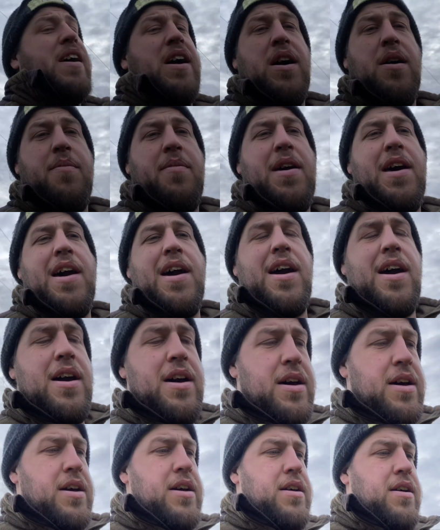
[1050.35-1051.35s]
up there
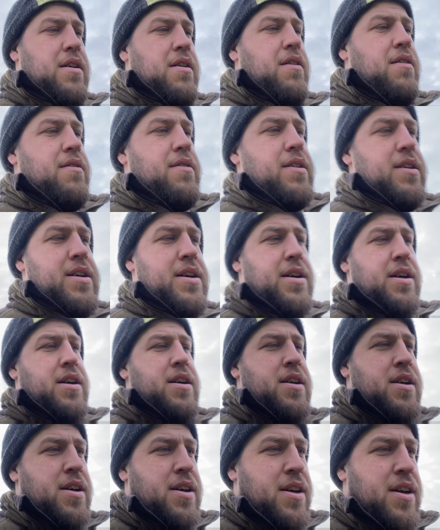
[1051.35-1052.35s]
can't
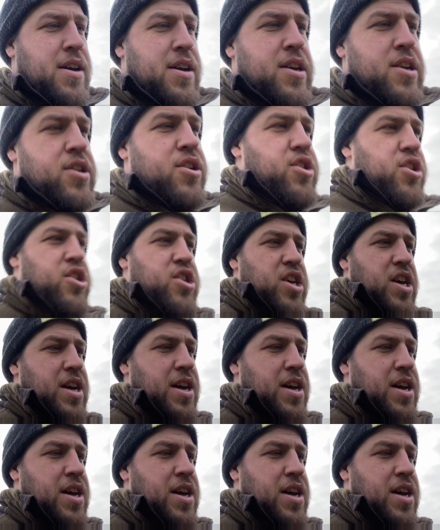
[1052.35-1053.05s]
just,